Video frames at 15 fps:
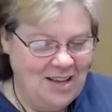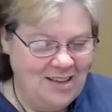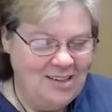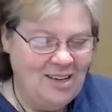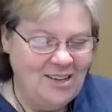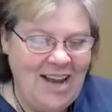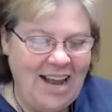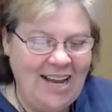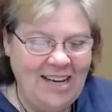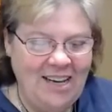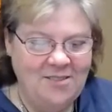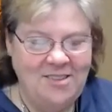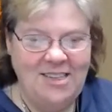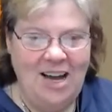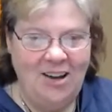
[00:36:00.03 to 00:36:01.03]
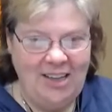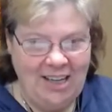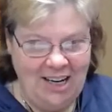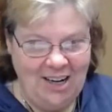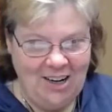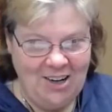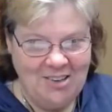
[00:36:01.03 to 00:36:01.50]
Your negatives. Now
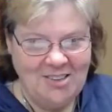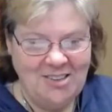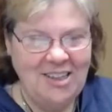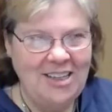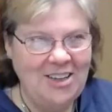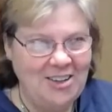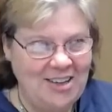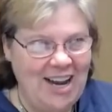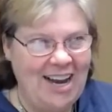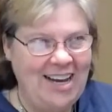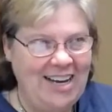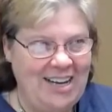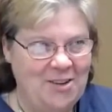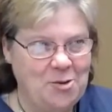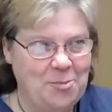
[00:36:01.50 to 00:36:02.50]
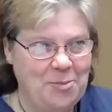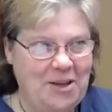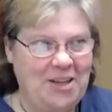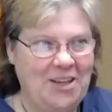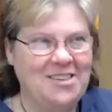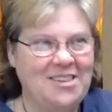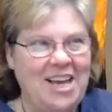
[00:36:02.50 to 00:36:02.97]
here's your negatives
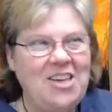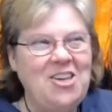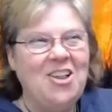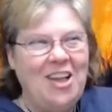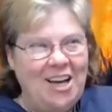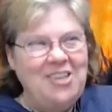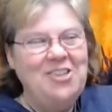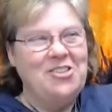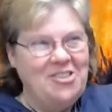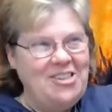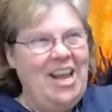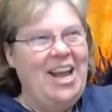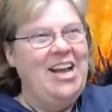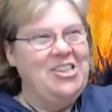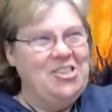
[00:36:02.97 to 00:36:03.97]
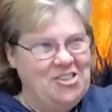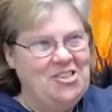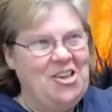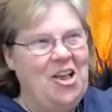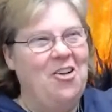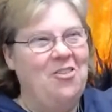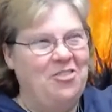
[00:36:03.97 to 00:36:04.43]
because then you'll understand
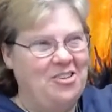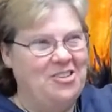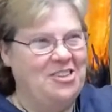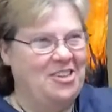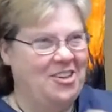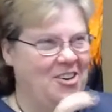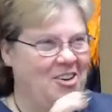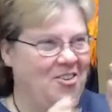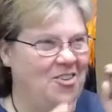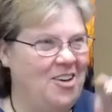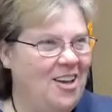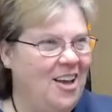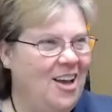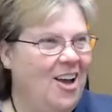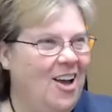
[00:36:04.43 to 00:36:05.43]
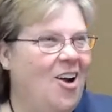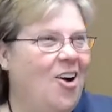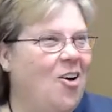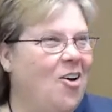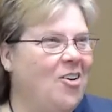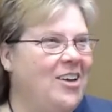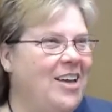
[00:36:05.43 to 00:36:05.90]
yourself.
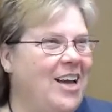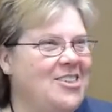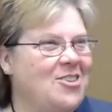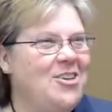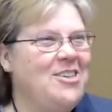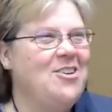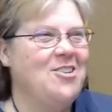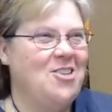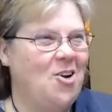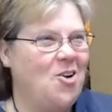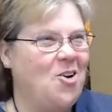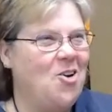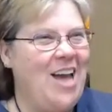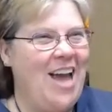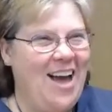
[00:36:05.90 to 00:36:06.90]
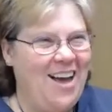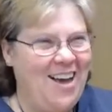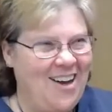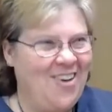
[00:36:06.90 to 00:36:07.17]
Dory goes, oh yeah.